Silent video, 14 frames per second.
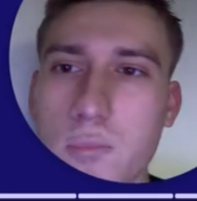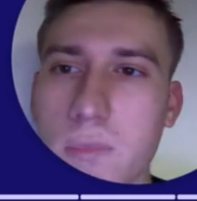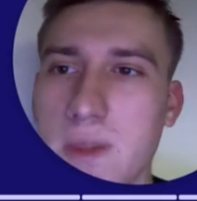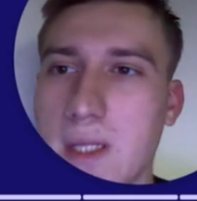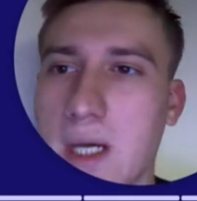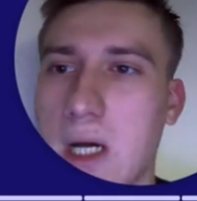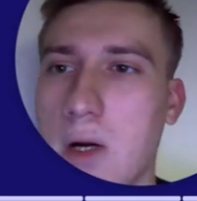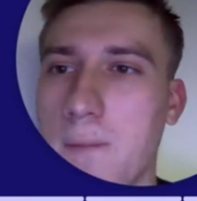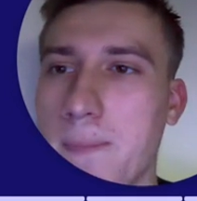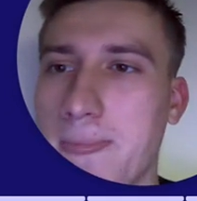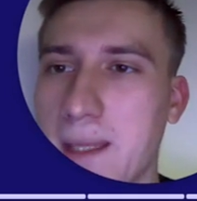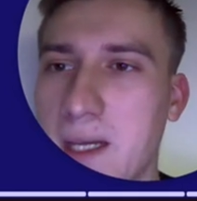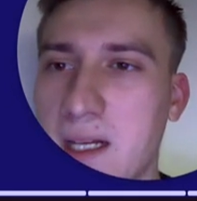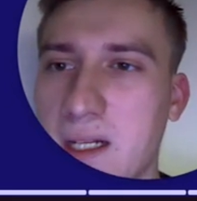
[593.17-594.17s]
Now,
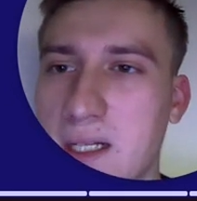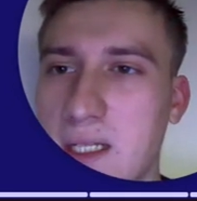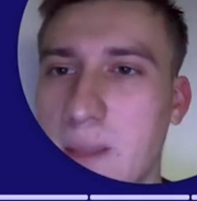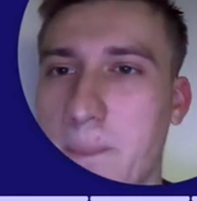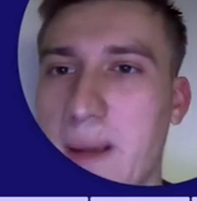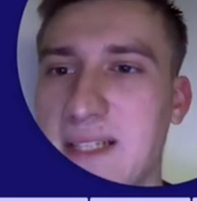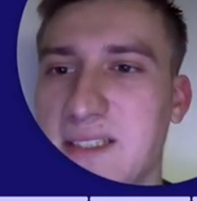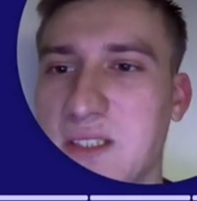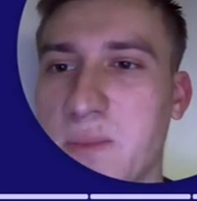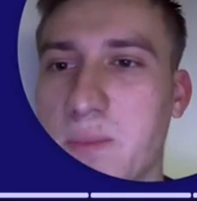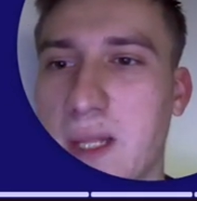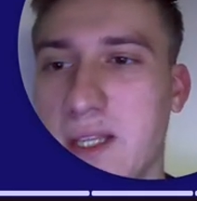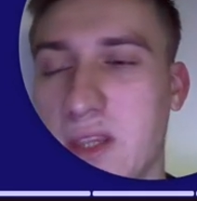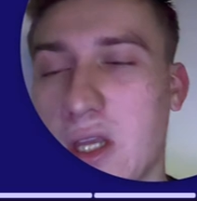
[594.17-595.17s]
Capacity
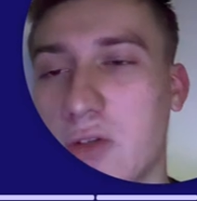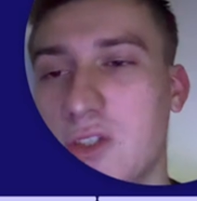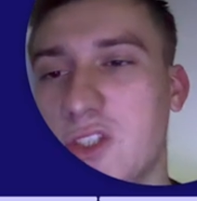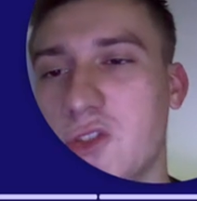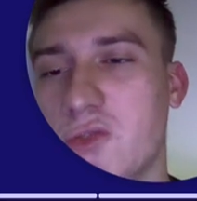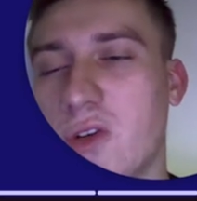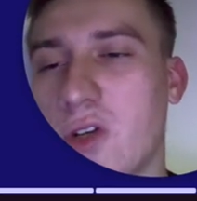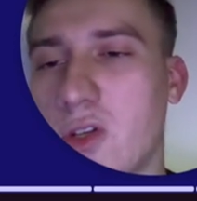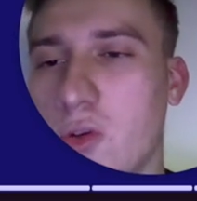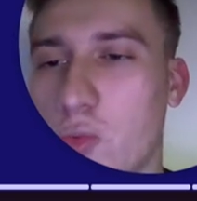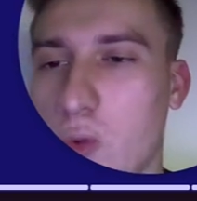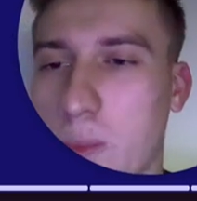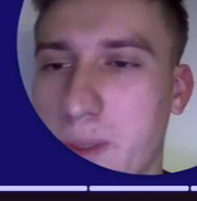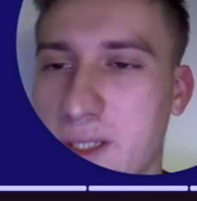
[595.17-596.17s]
planning. Now this is a very good
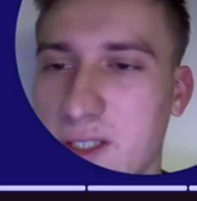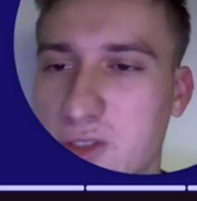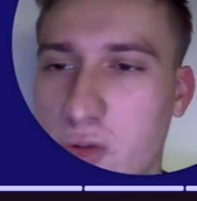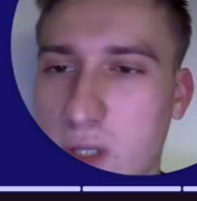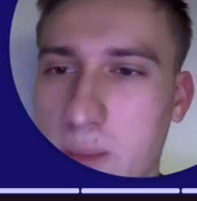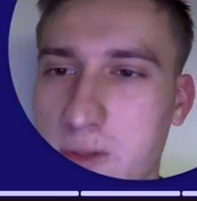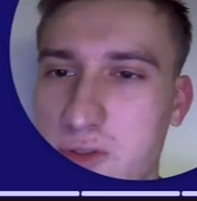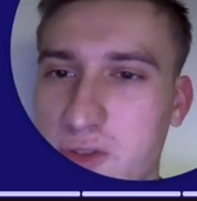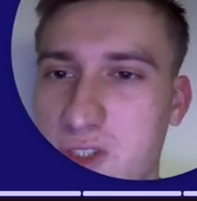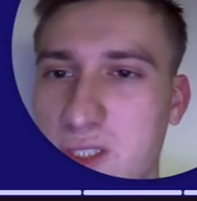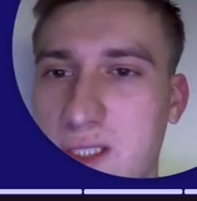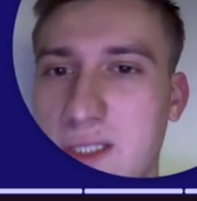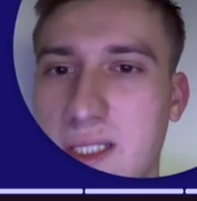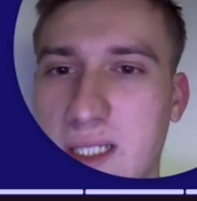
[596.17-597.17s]
one because you're able to
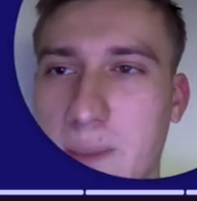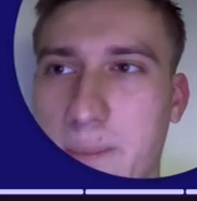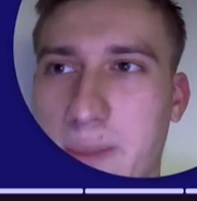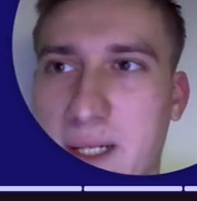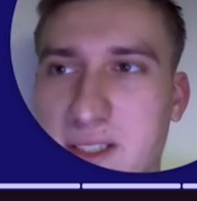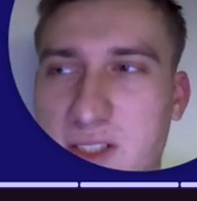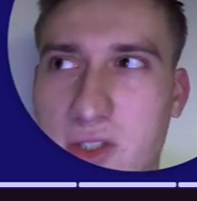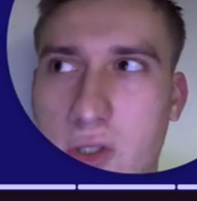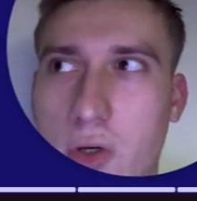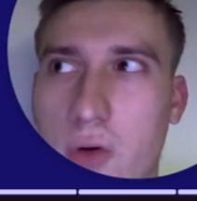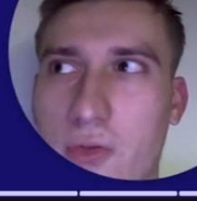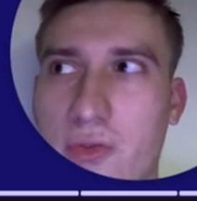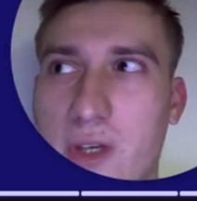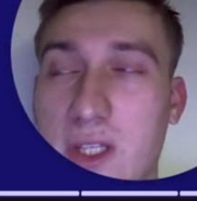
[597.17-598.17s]
see the capacity
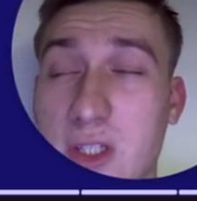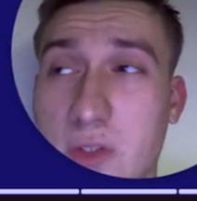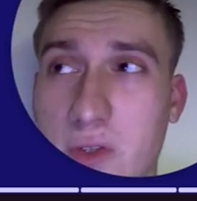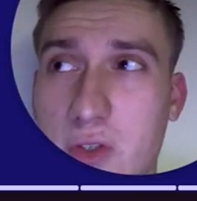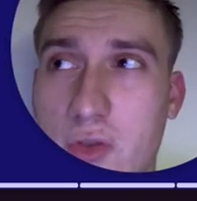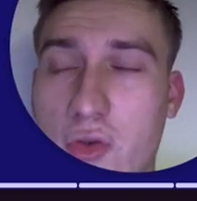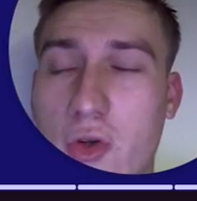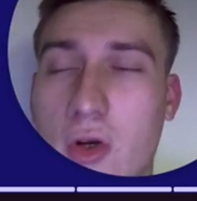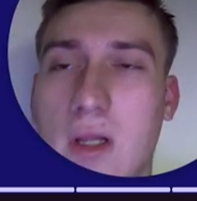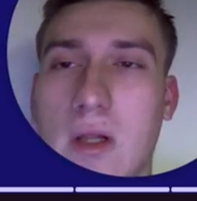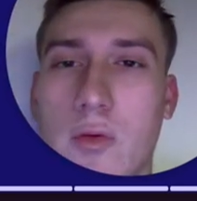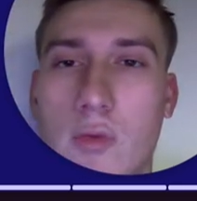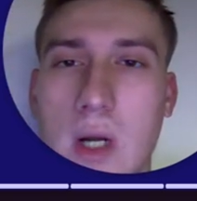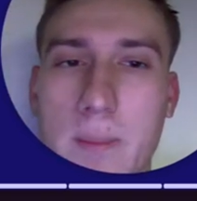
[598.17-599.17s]
of individual
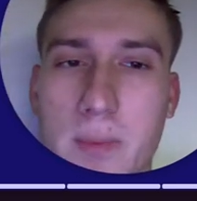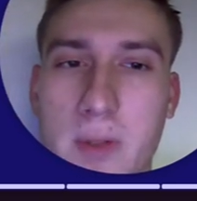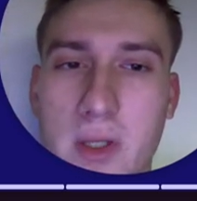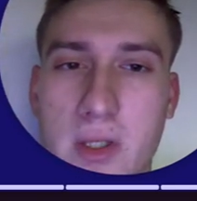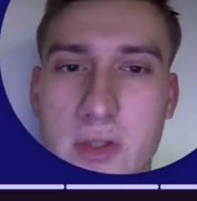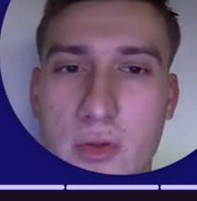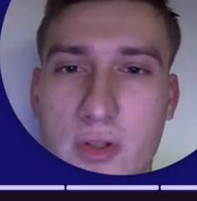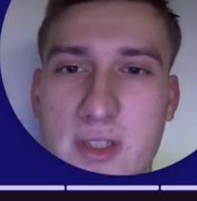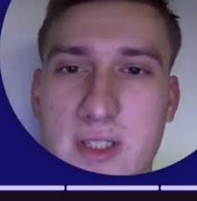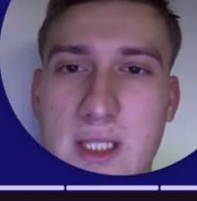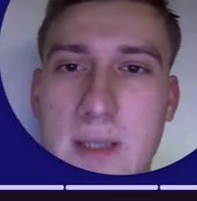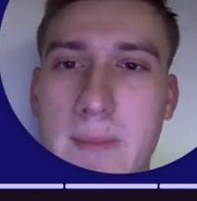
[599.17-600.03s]
rep in your team,